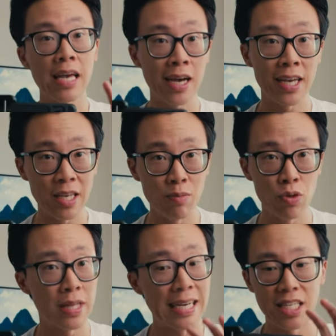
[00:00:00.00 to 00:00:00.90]
AI
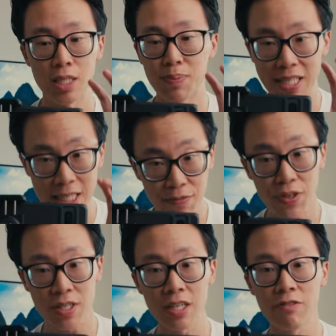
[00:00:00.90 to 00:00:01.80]
gimbal that is
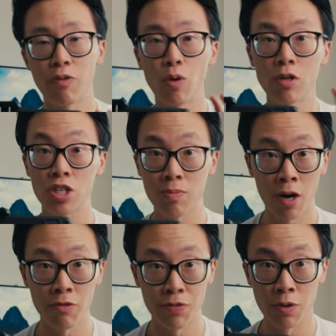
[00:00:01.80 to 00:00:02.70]
specifically for
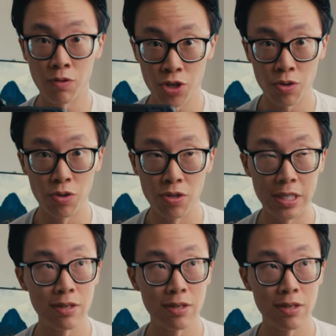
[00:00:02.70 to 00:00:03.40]
smartphone shooters.